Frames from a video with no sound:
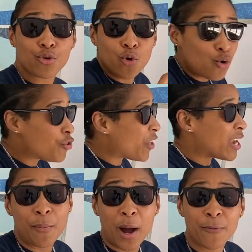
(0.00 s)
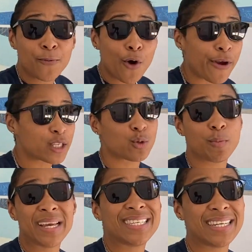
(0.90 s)
Cool thing about Forex,
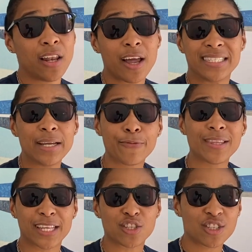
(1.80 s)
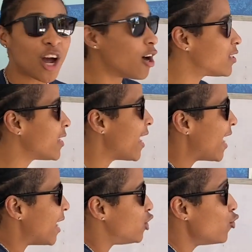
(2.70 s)
which makes it a lot different than stocks,
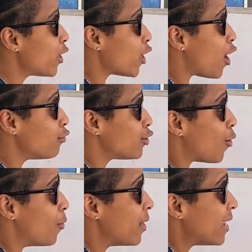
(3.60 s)
is you can also